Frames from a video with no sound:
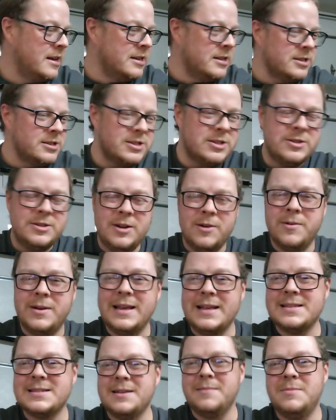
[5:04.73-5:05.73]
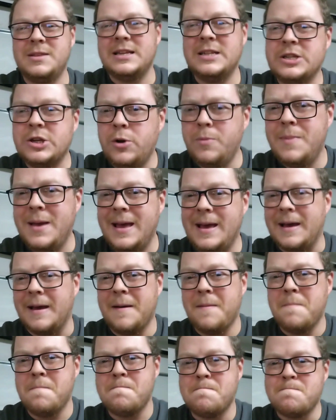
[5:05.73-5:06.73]
So don't get something too big.
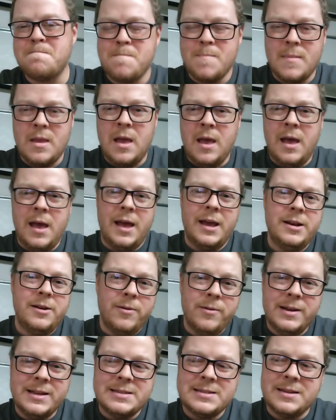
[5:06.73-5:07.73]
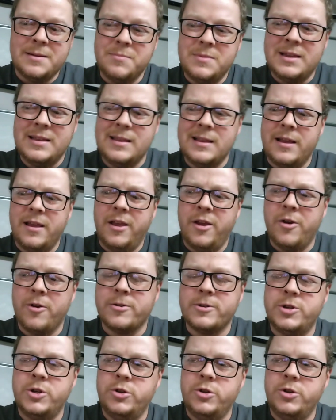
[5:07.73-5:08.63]
And don't get something that you're